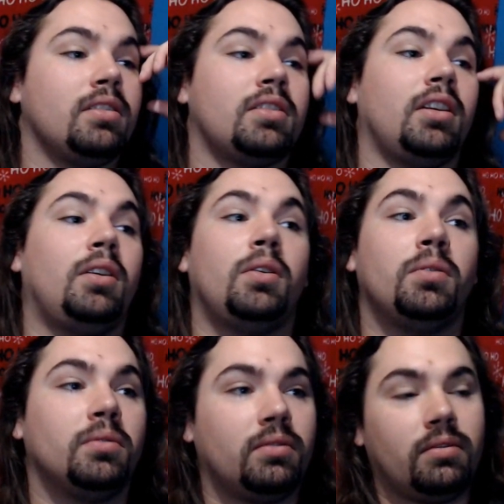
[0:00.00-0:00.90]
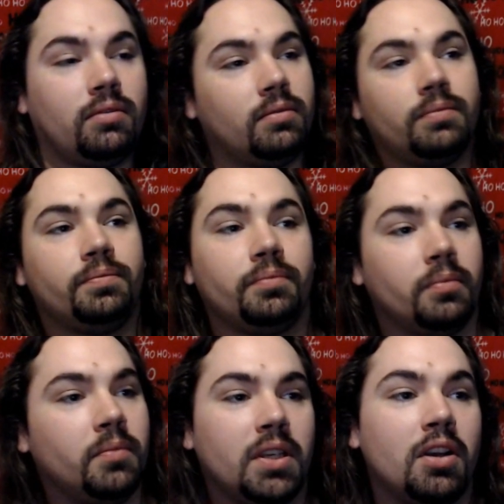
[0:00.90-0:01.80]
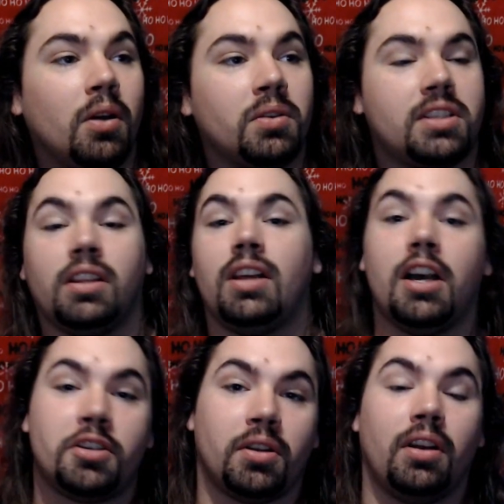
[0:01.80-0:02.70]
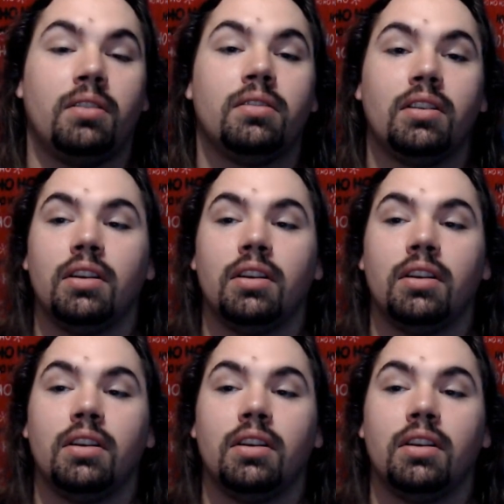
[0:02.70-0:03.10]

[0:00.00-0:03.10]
So, cilantro.